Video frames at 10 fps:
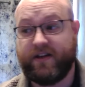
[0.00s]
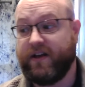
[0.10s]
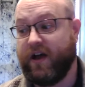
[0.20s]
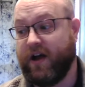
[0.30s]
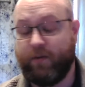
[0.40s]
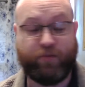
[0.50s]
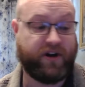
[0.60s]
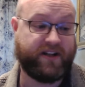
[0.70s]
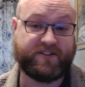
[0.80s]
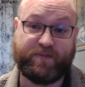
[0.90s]
Uh,
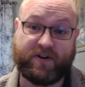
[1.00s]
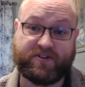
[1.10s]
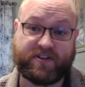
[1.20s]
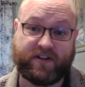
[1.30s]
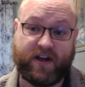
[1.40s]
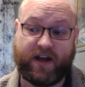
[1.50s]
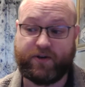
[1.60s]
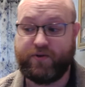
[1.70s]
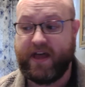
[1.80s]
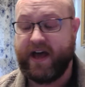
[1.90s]
Britney Spears could not
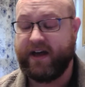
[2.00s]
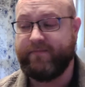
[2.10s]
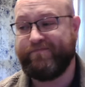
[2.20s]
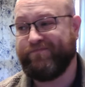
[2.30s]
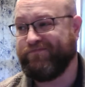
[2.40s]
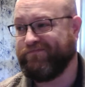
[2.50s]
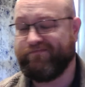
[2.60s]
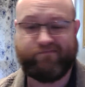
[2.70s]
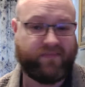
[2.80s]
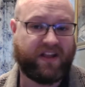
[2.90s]
do that.
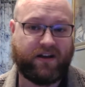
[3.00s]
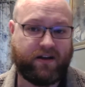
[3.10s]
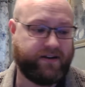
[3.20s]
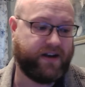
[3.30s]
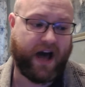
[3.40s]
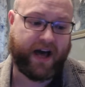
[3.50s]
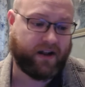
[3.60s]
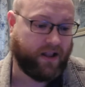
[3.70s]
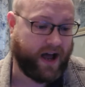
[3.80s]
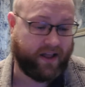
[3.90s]
Not a
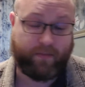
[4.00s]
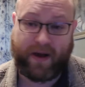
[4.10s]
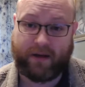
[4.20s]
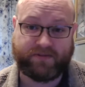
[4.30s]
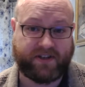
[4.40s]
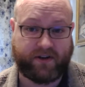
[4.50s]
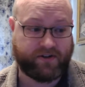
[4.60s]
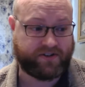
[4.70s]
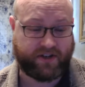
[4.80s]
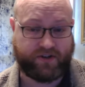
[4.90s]
lot of the pop
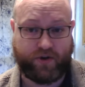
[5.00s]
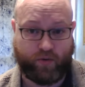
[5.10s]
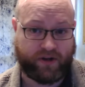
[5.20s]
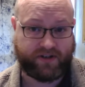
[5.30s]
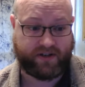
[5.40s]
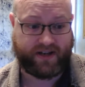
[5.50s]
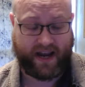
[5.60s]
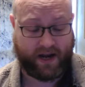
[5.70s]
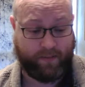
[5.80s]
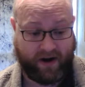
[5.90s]
singers could do what
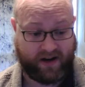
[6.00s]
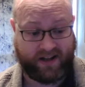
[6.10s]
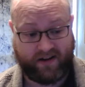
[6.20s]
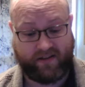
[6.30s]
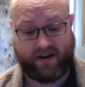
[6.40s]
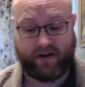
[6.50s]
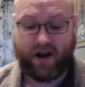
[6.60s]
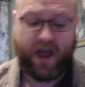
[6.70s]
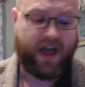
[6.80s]
Katy Perry did there.